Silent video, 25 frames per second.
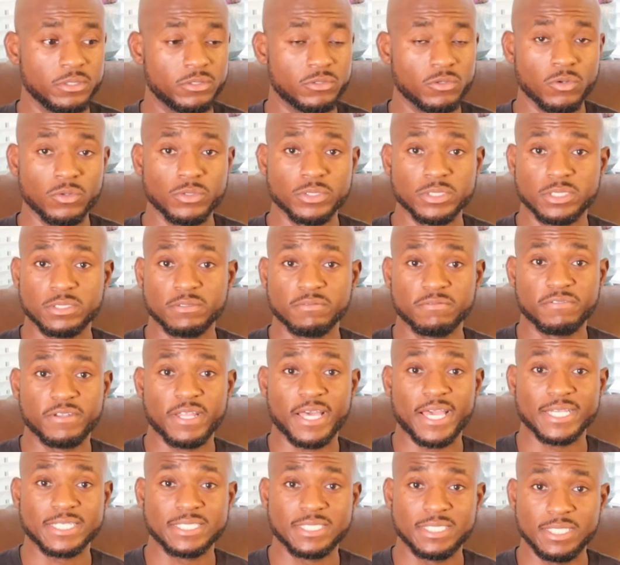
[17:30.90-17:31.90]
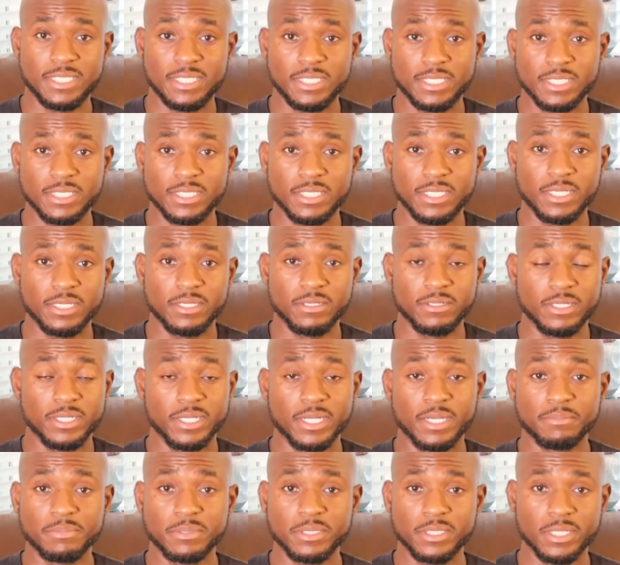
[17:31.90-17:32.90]
throw in some flaxseed in there, and
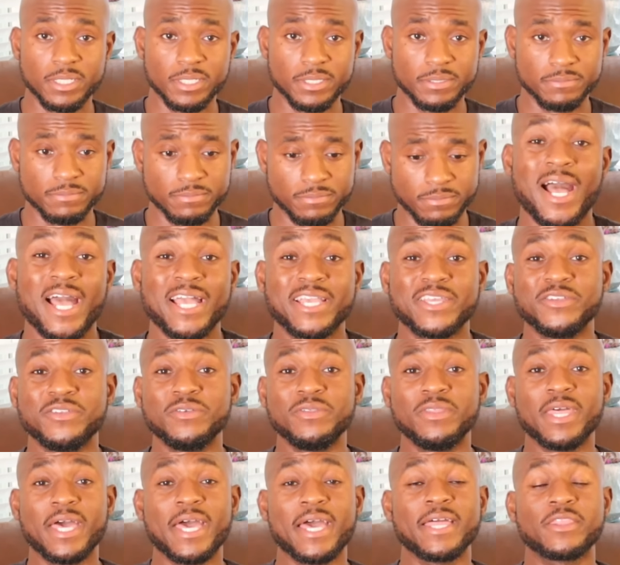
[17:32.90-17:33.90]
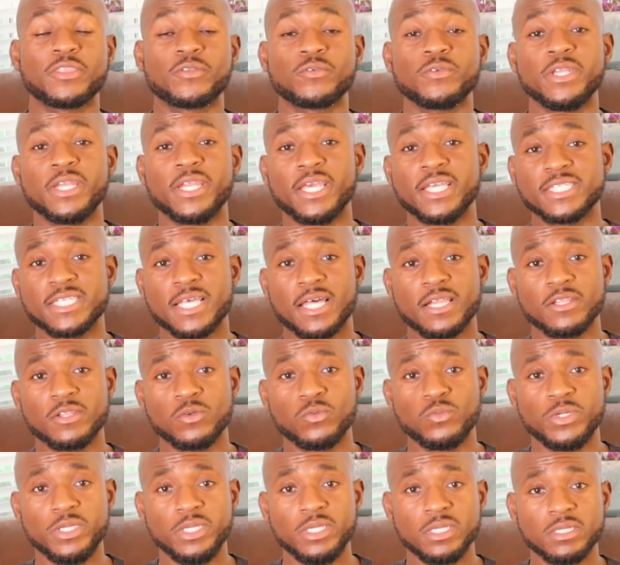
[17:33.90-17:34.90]
then I'm good. I can do that 3 days out of
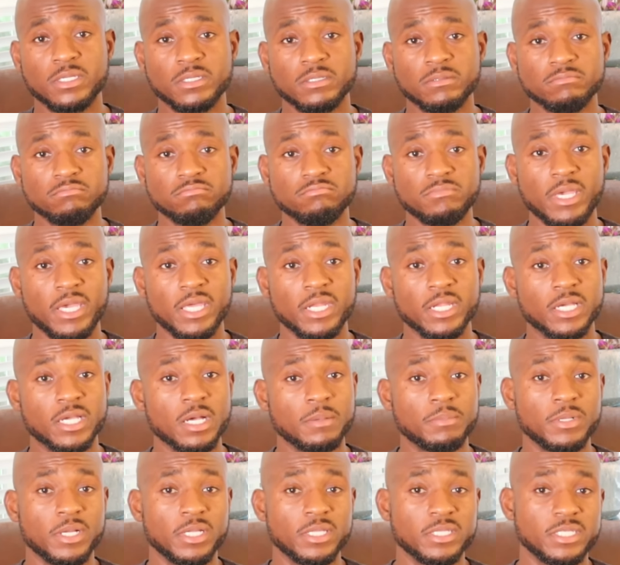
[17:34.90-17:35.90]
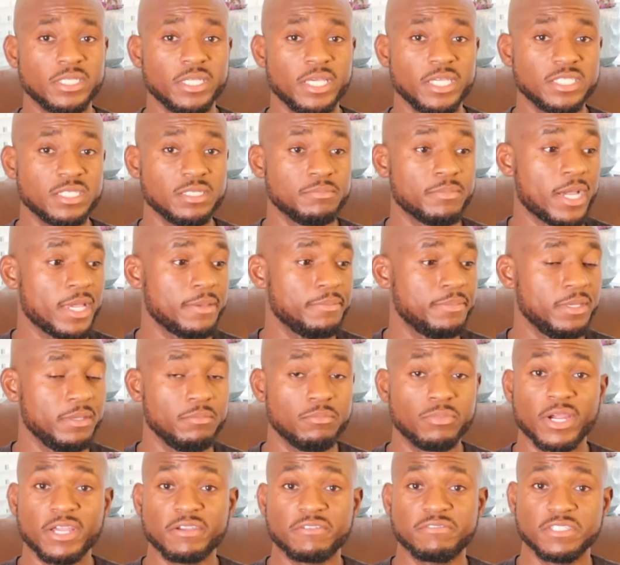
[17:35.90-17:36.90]
the week, and a couple other days it might be
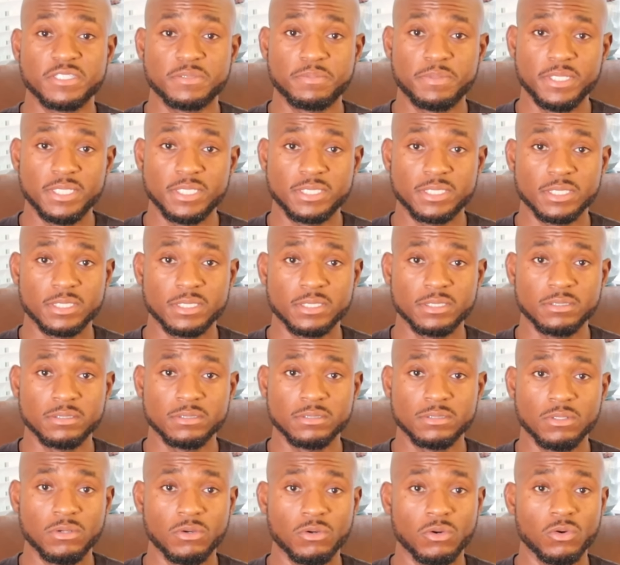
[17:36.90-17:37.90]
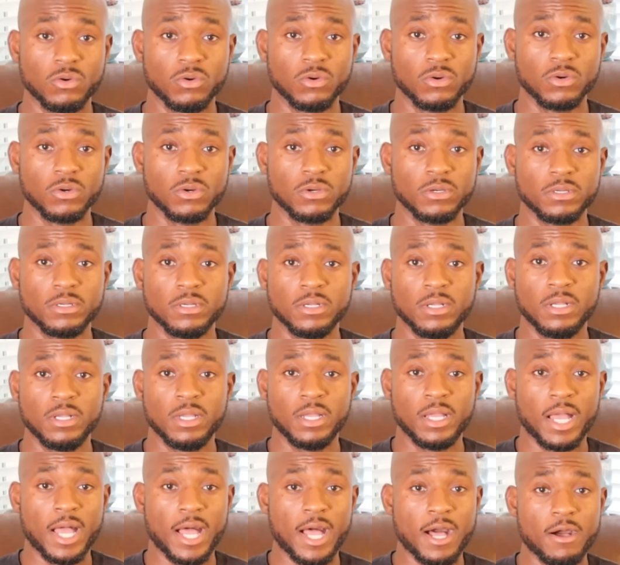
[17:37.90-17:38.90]
breakfast pizza, or
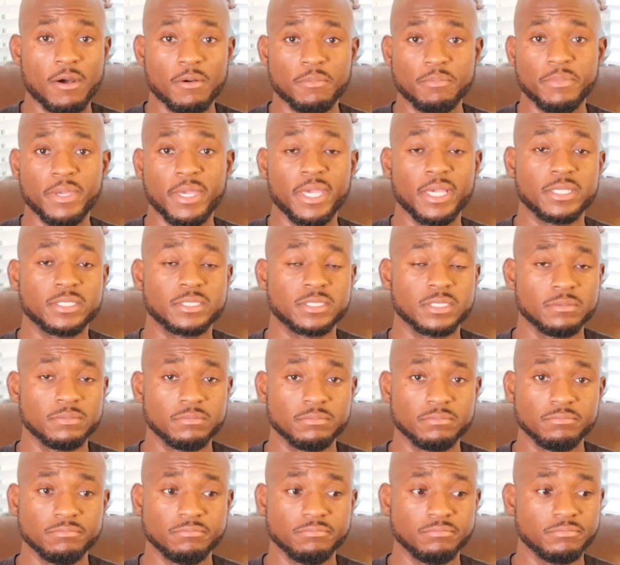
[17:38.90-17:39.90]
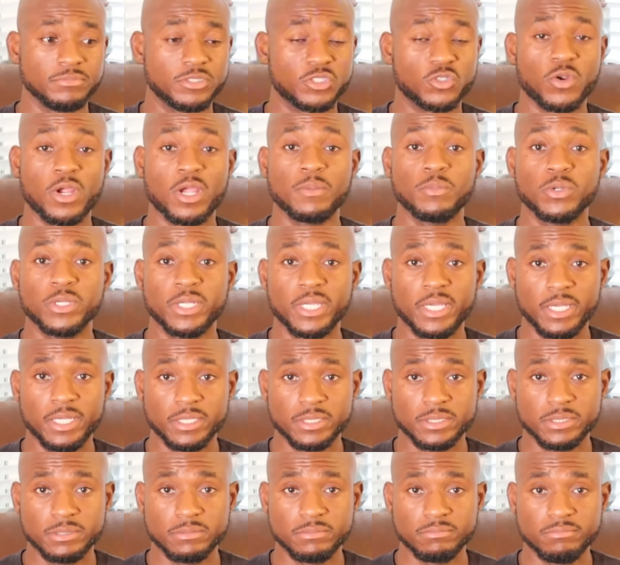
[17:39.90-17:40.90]
I'll make some scrambled
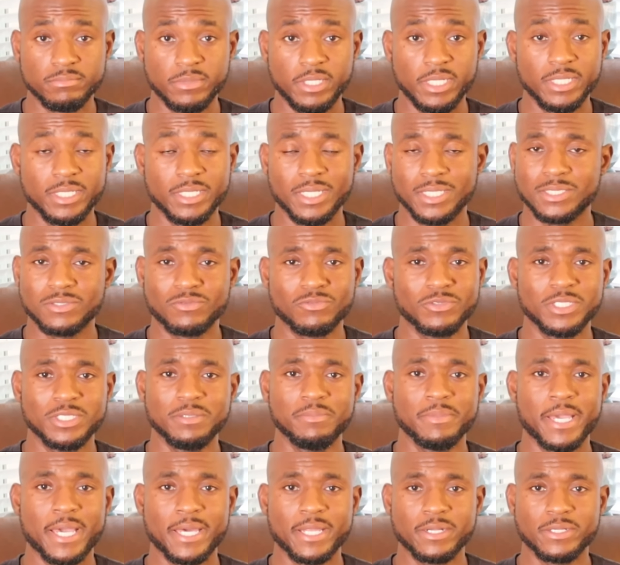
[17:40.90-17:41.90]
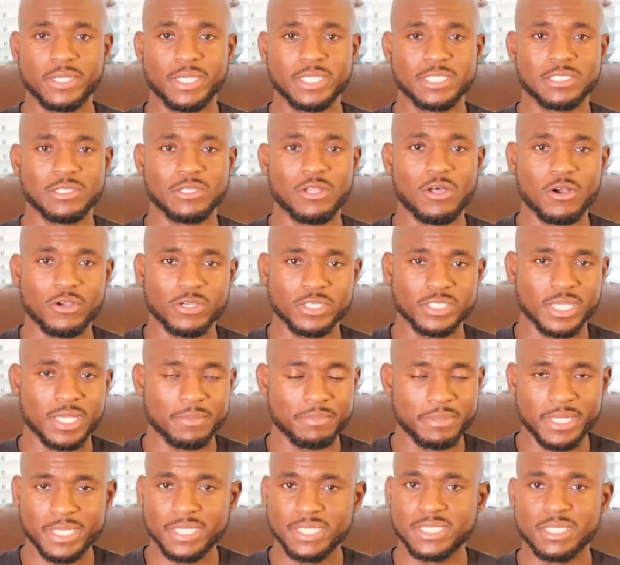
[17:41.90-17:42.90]
eggs. It doesn't really matter as long as
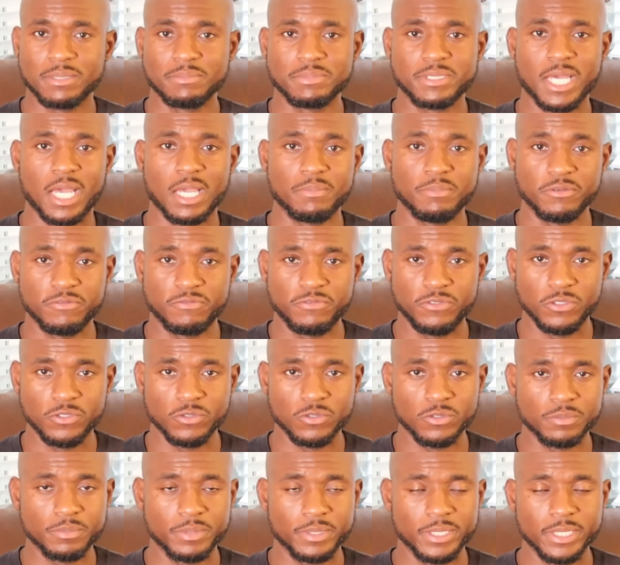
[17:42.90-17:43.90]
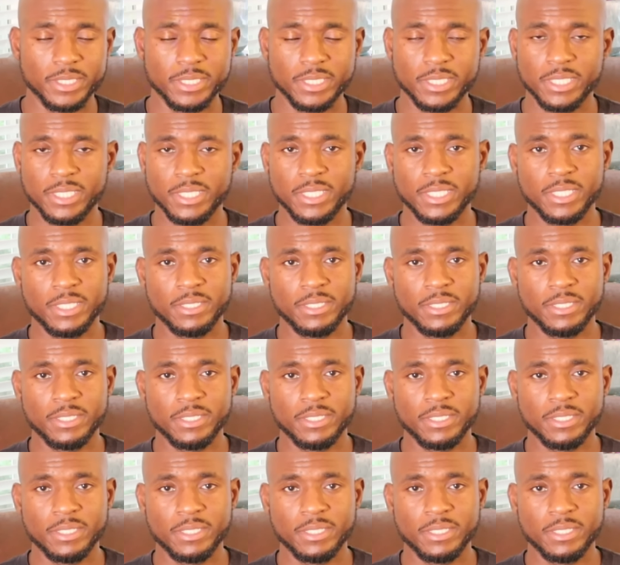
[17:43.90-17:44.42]
I'm getting some type of fuel, but